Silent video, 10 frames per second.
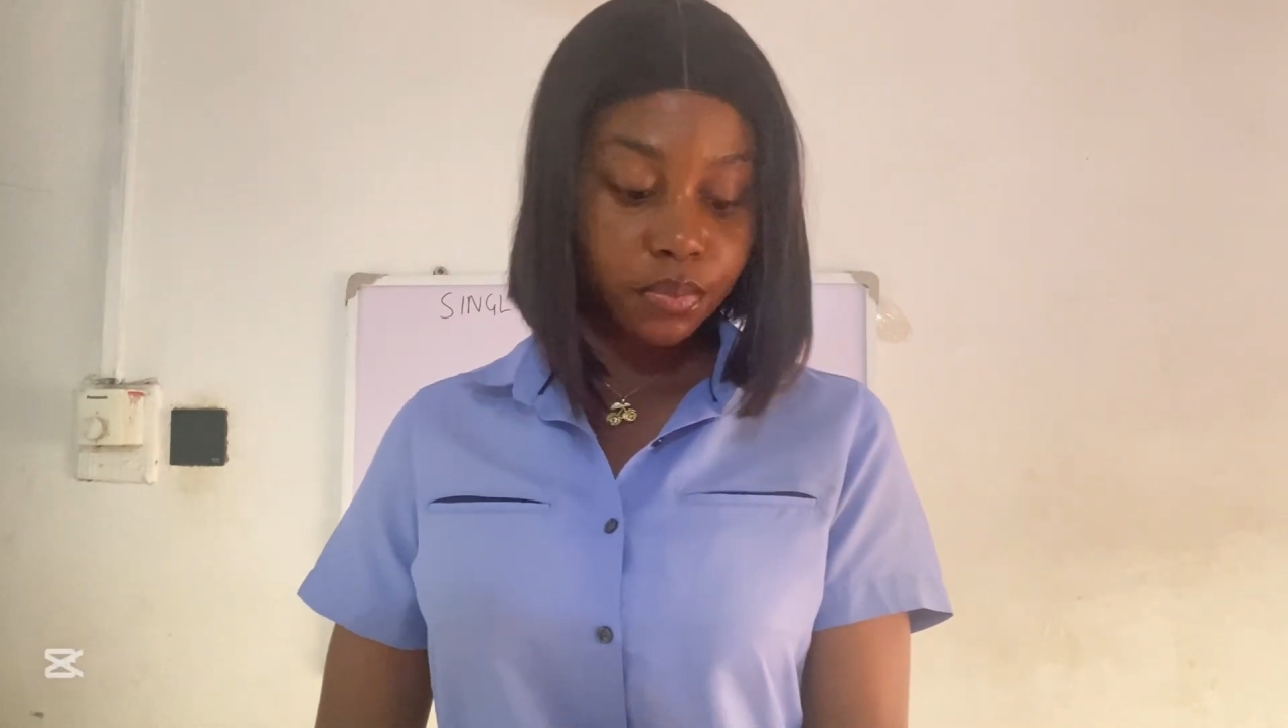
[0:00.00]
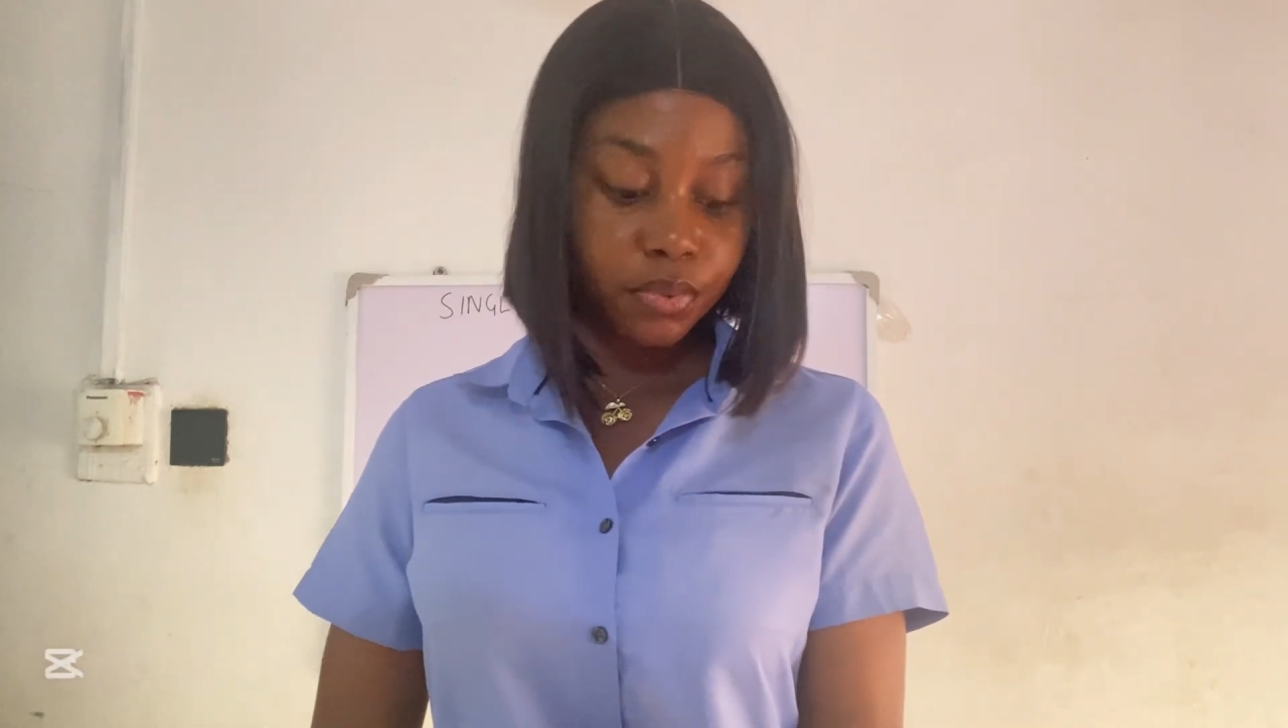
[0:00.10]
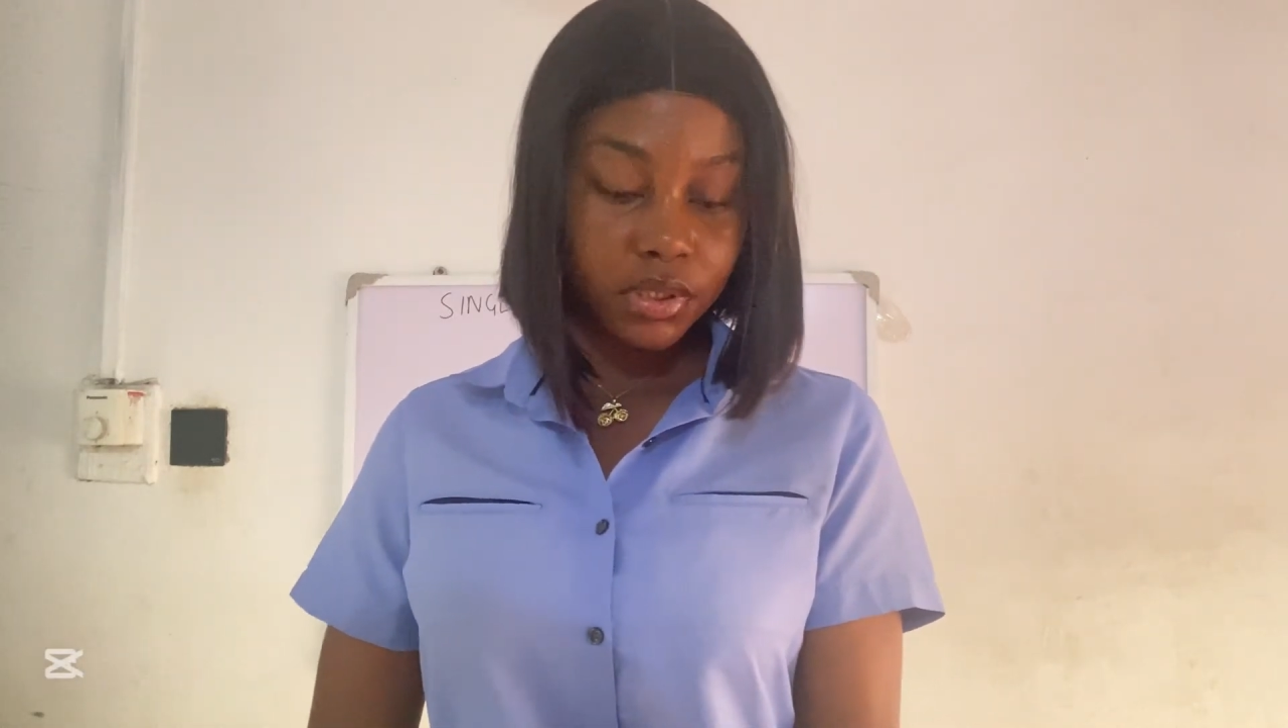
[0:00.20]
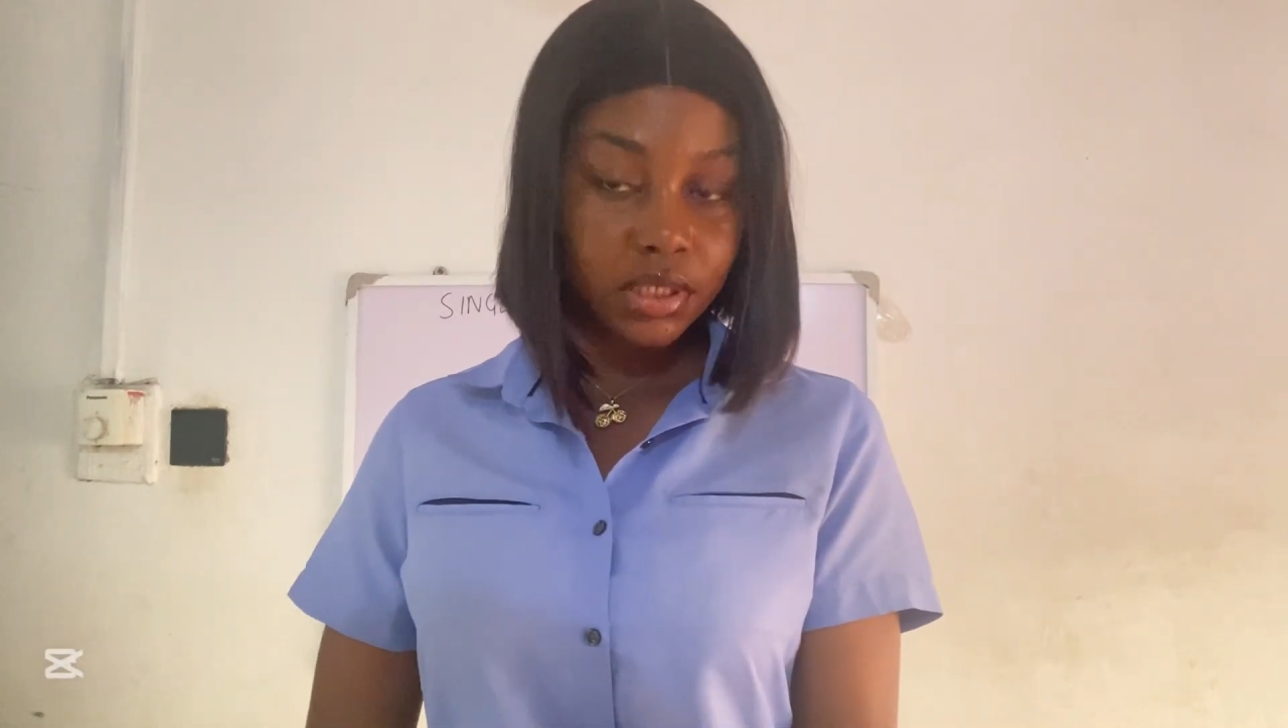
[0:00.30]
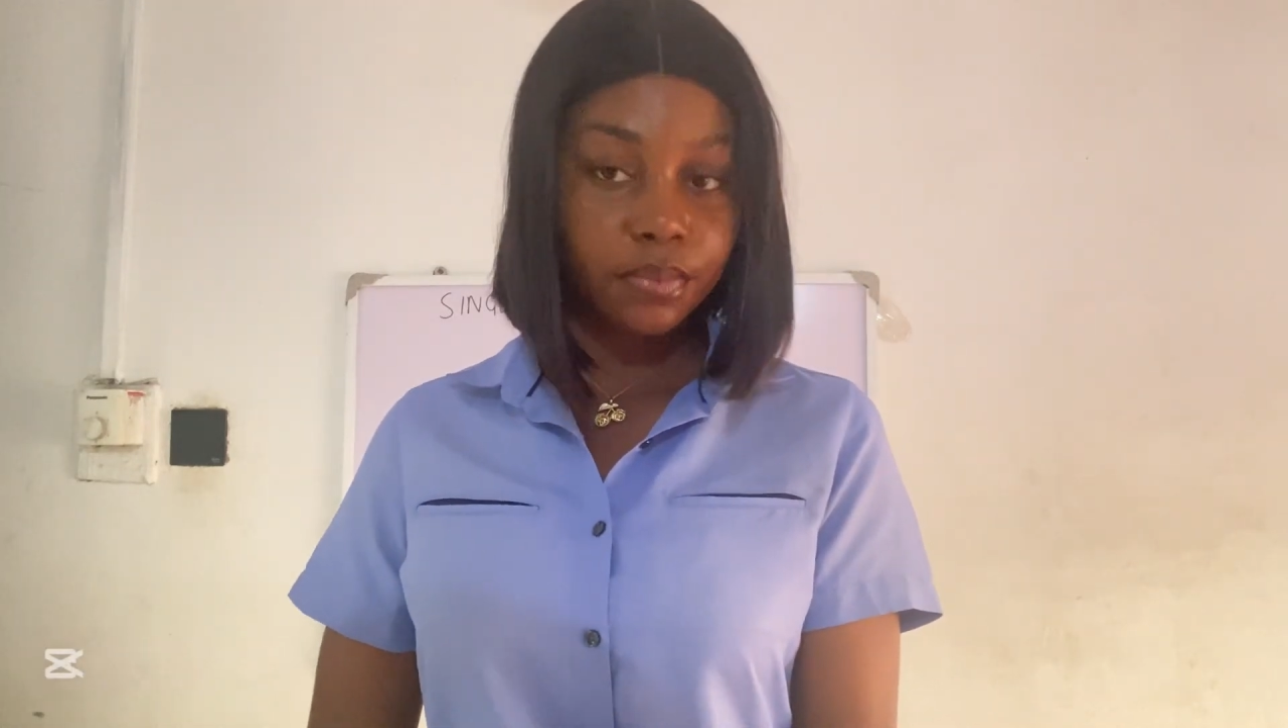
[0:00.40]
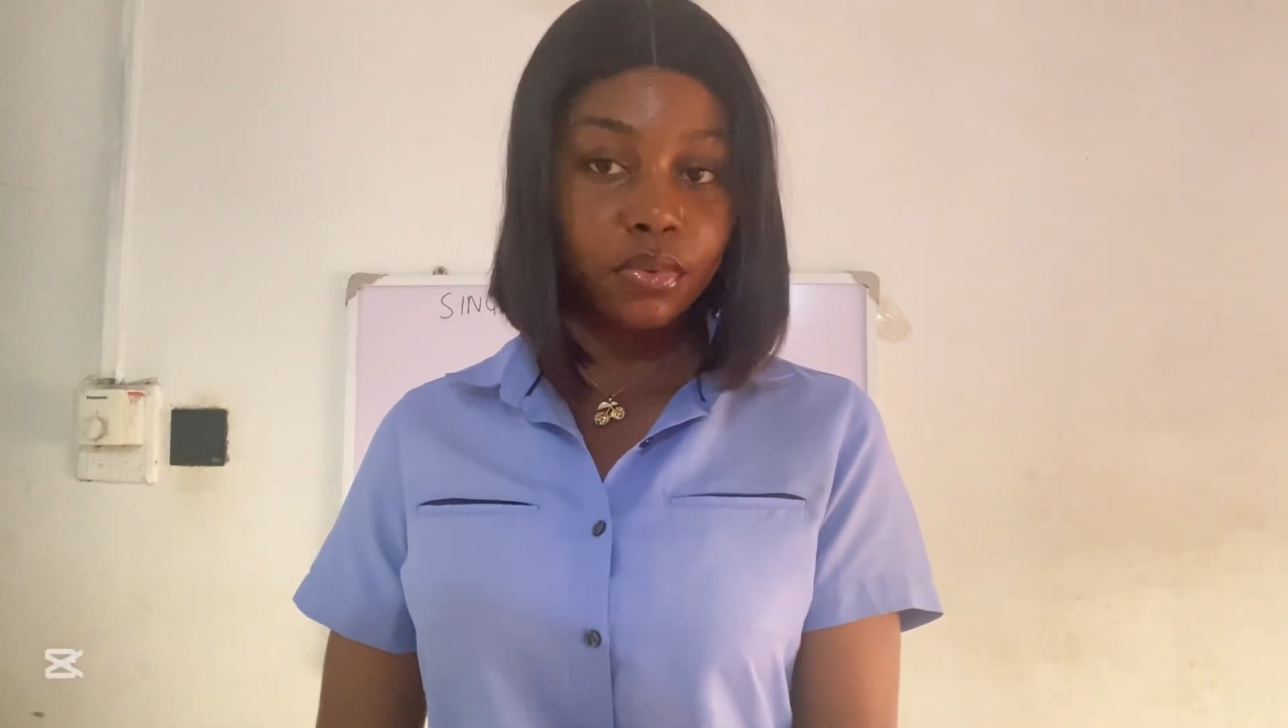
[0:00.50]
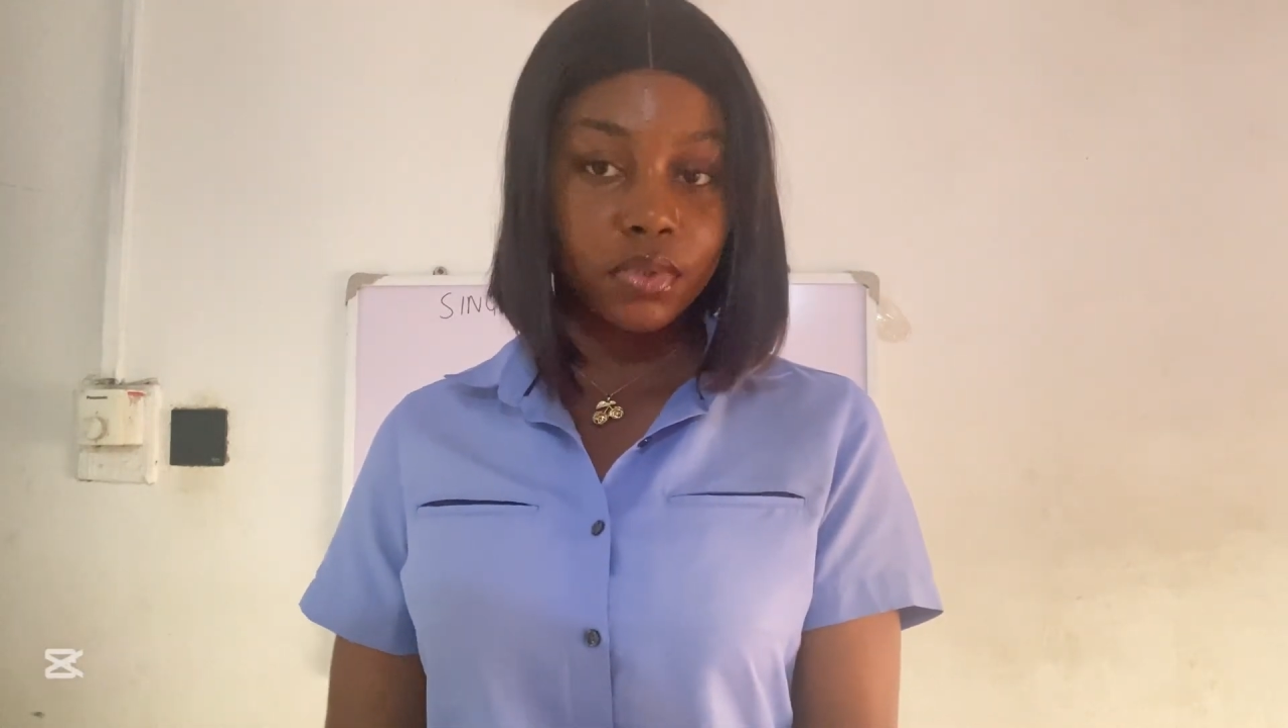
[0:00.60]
principle